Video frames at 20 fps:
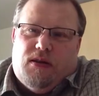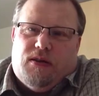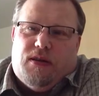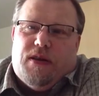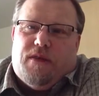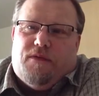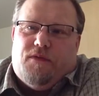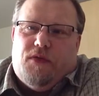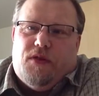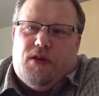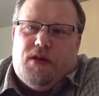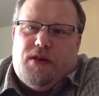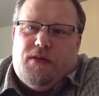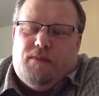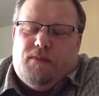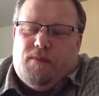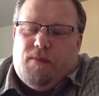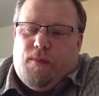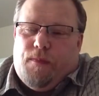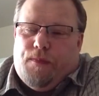definitely,
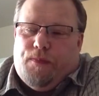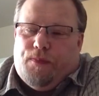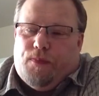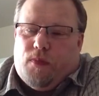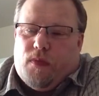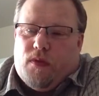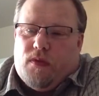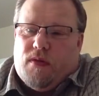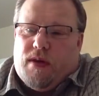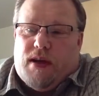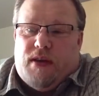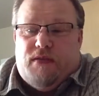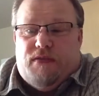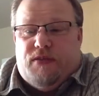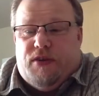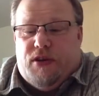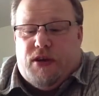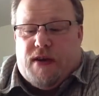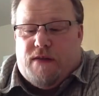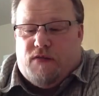
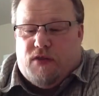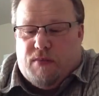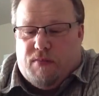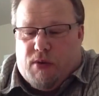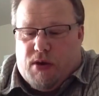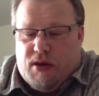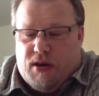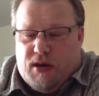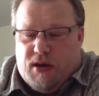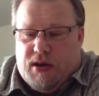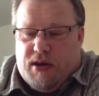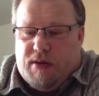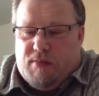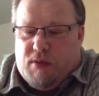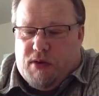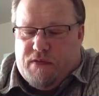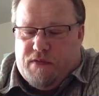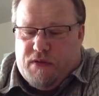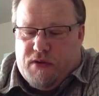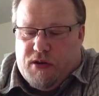and you'd have to buy the kit.
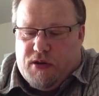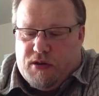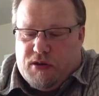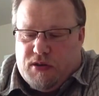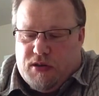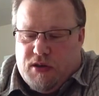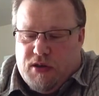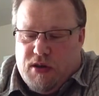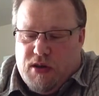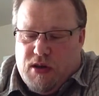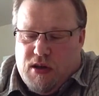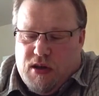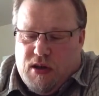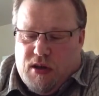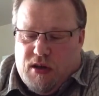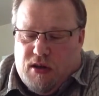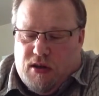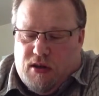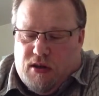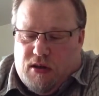My first
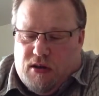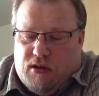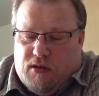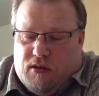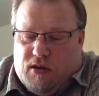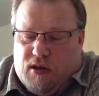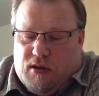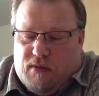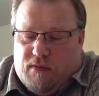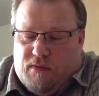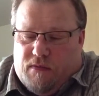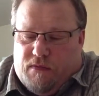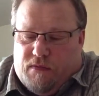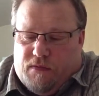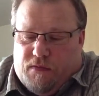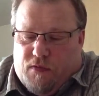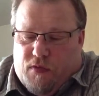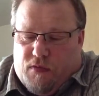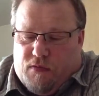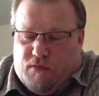
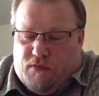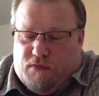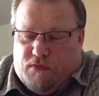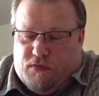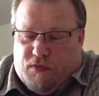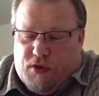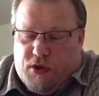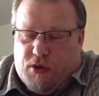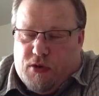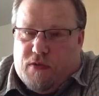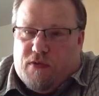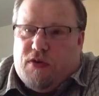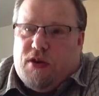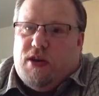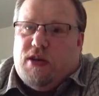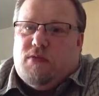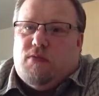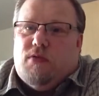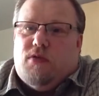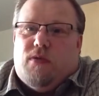view of
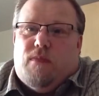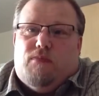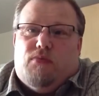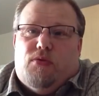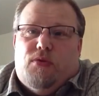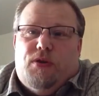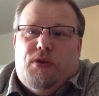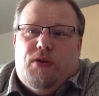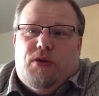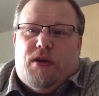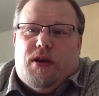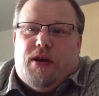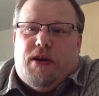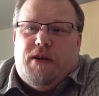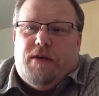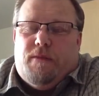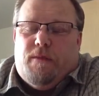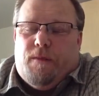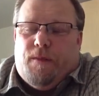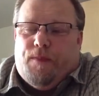this was on
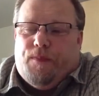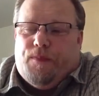brewuk.com,